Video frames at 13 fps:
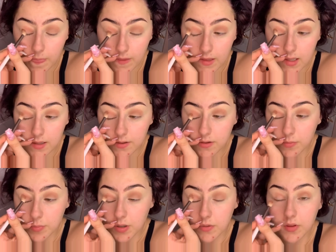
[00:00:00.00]
I like to do
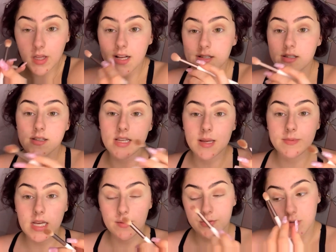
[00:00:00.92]
both eyes at the same
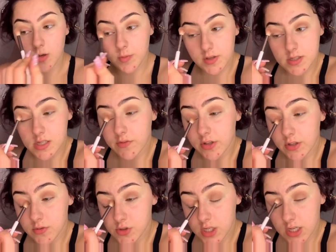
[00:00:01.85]
time as well, because if I
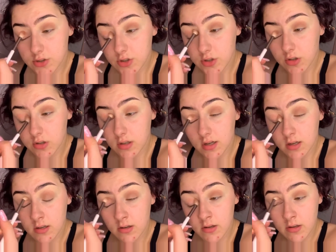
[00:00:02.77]
do change a colour,
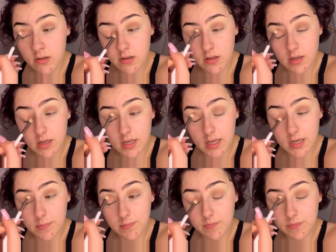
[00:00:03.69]
I
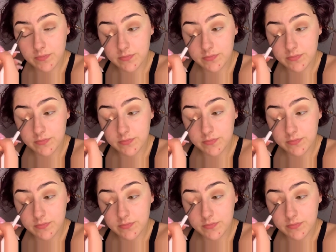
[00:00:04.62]
can